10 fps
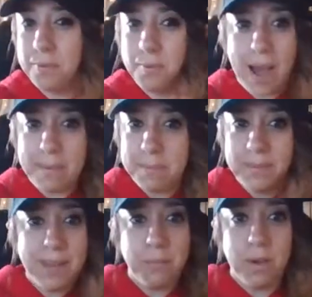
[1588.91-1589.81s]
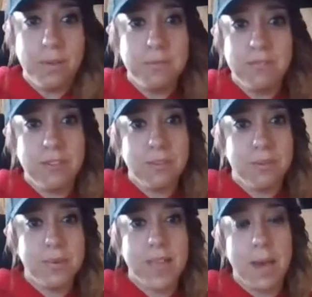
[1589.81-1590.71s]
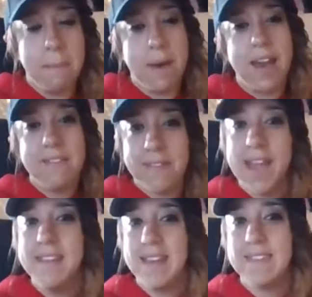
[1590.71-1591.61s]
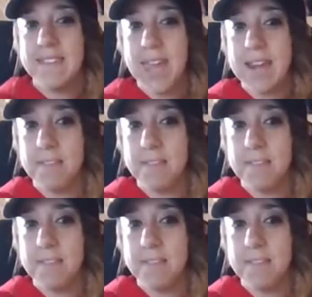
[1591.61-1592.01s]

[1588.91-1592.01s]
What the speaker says: probably won't do a modified test again.